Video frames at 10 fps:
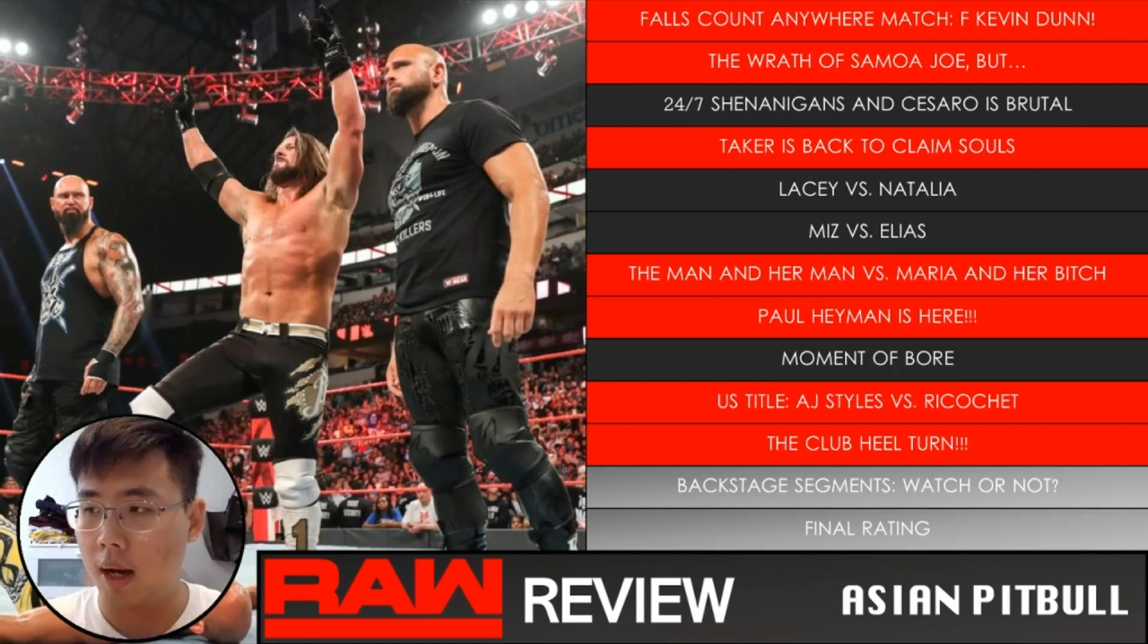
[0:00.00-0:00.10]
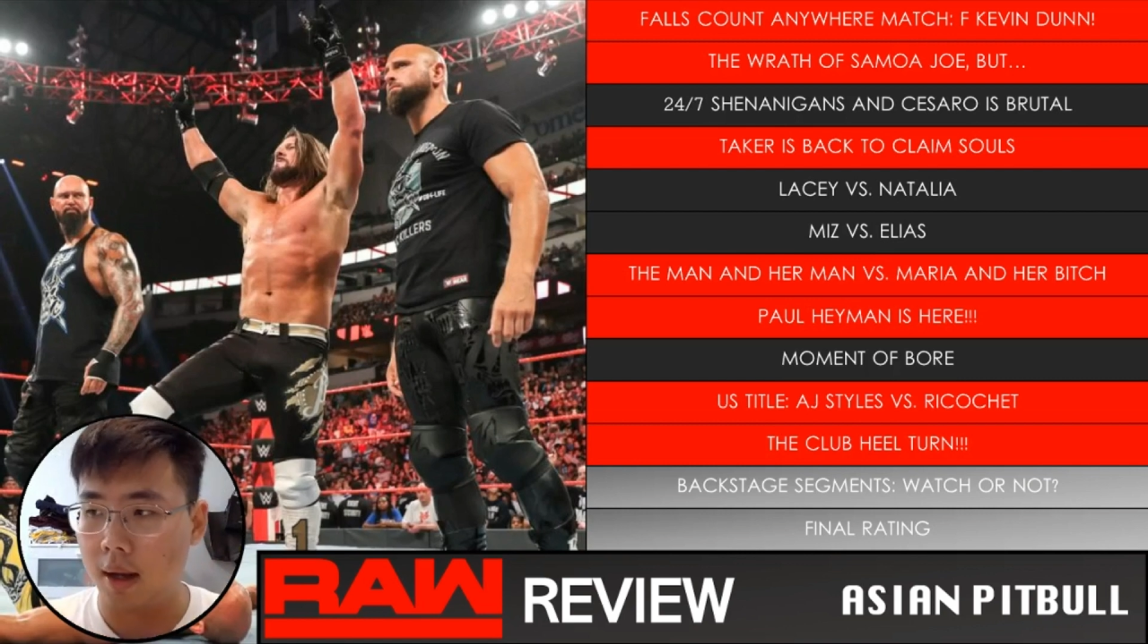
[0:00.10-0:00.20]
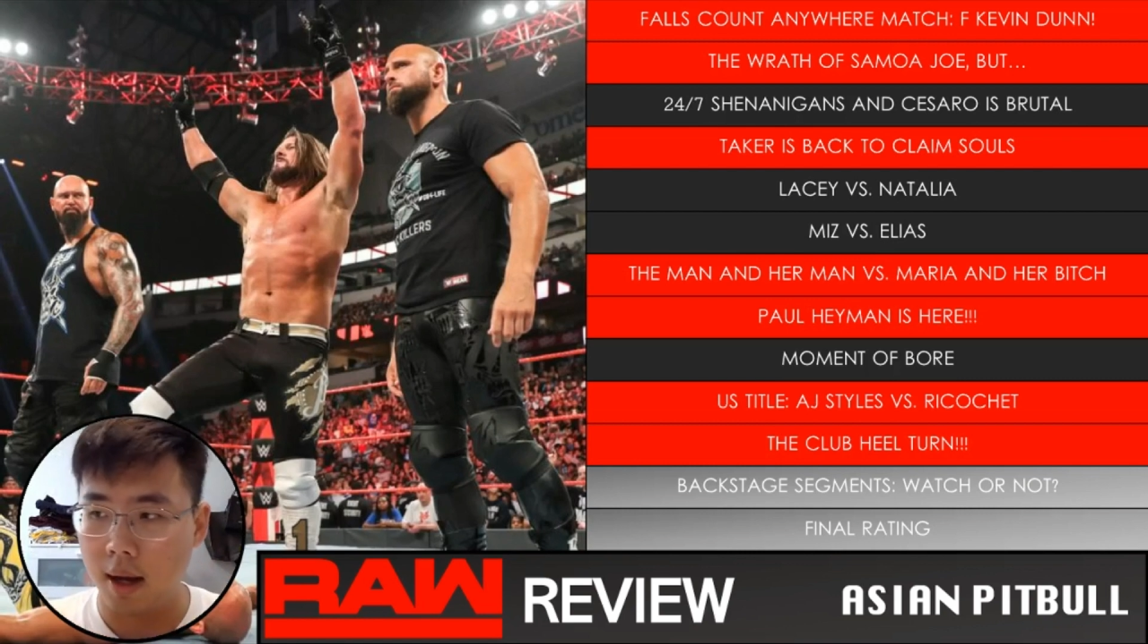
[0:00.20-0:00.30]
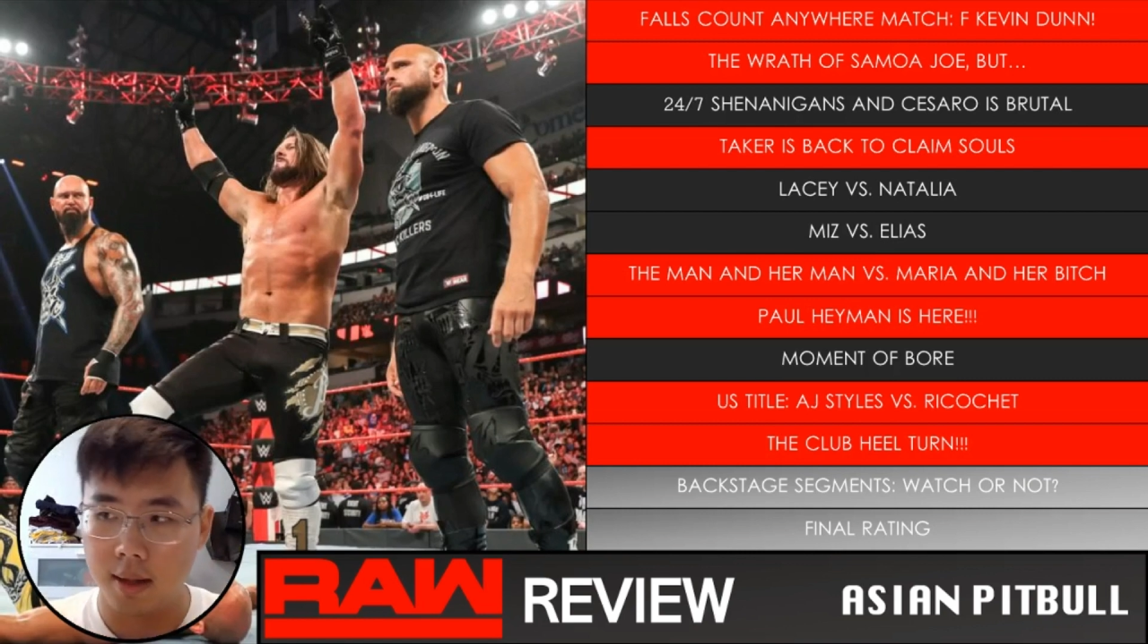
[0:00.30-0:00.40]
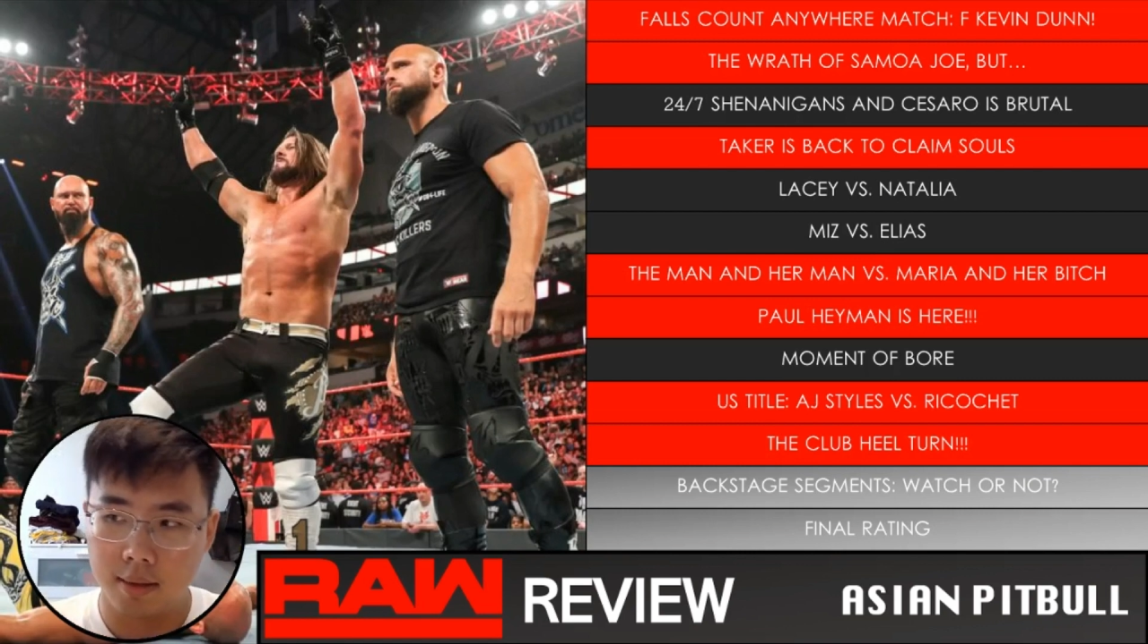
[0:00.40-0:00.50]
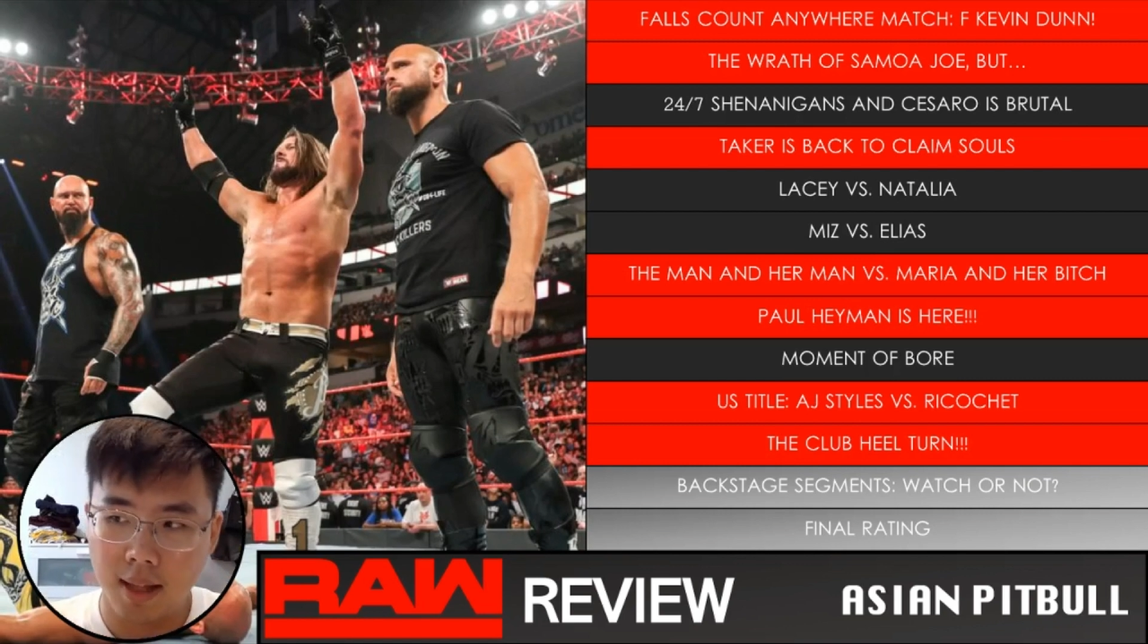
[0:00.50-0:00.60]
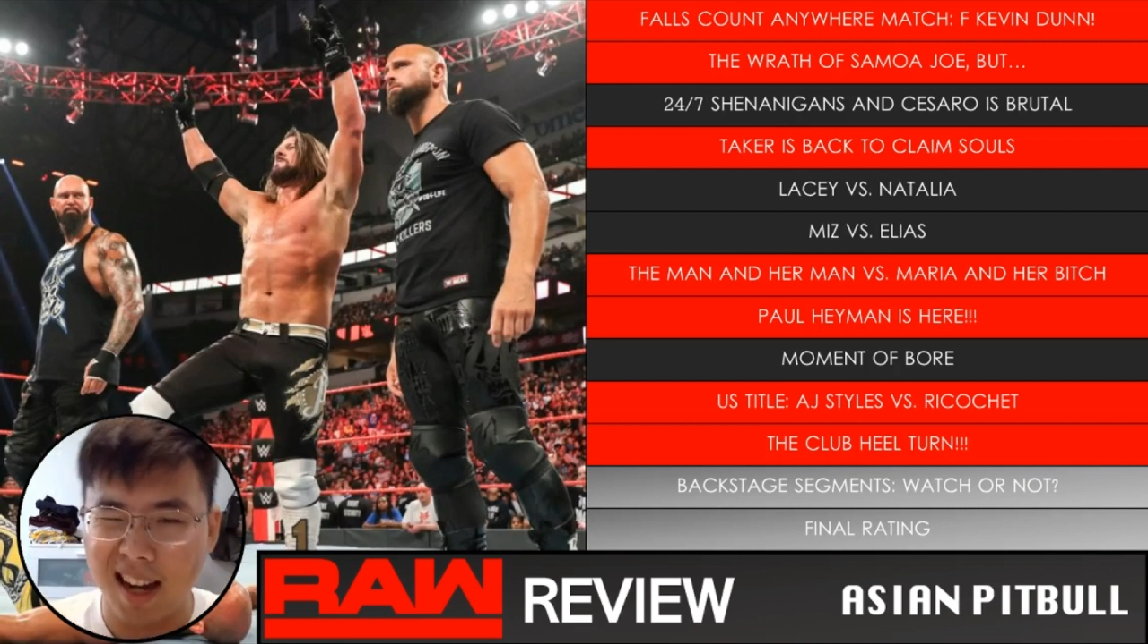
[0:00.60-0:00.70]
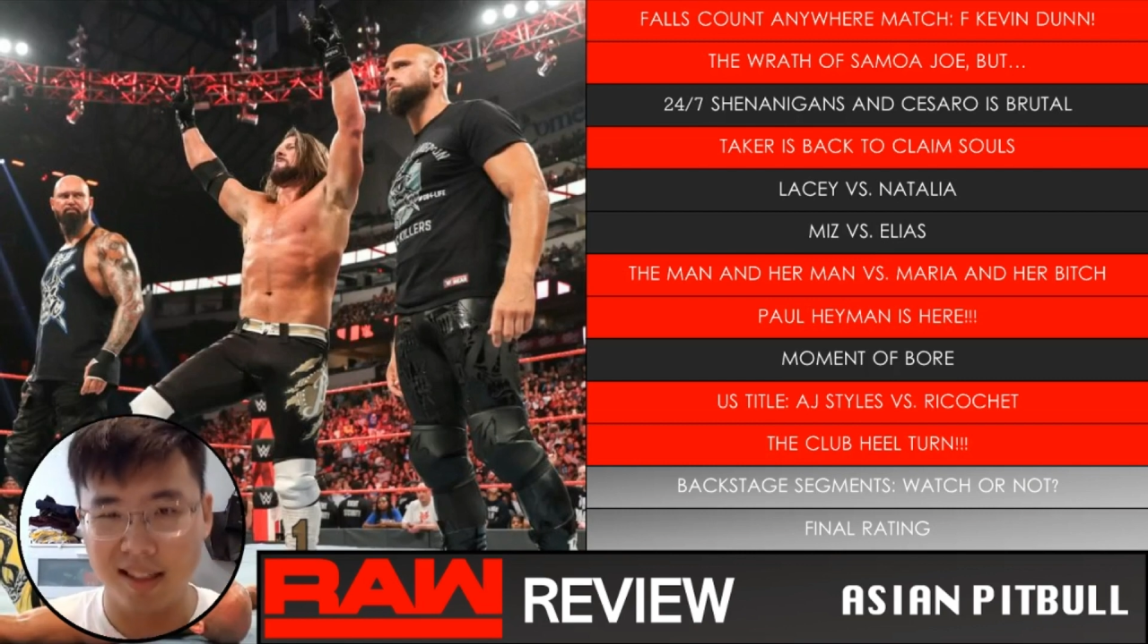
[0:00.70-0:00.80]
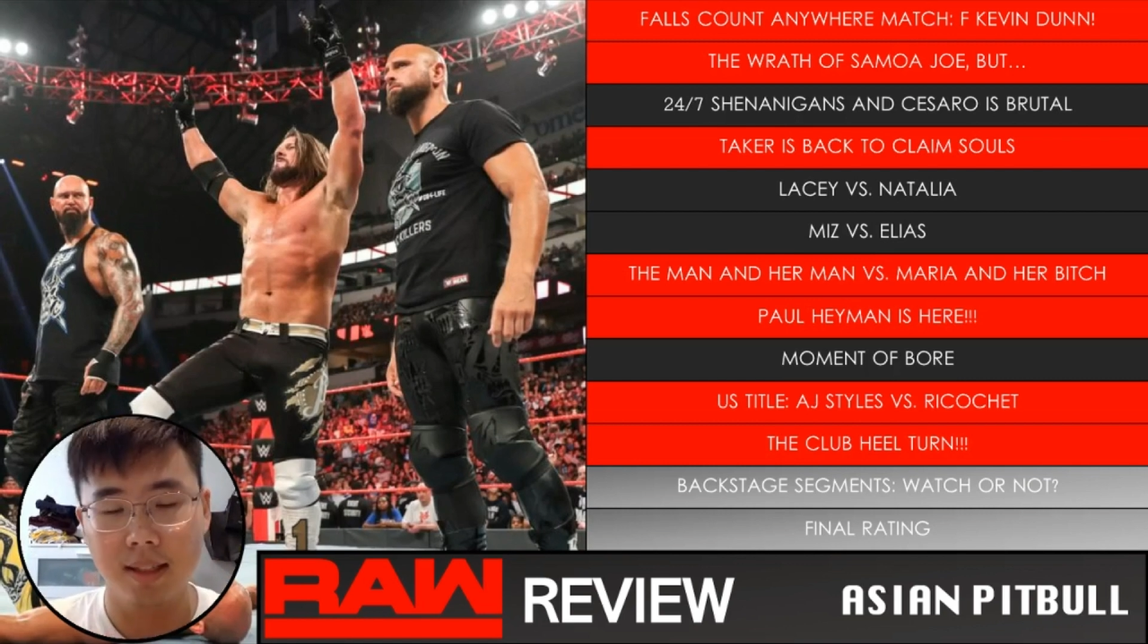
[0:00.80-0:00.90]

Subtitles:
I like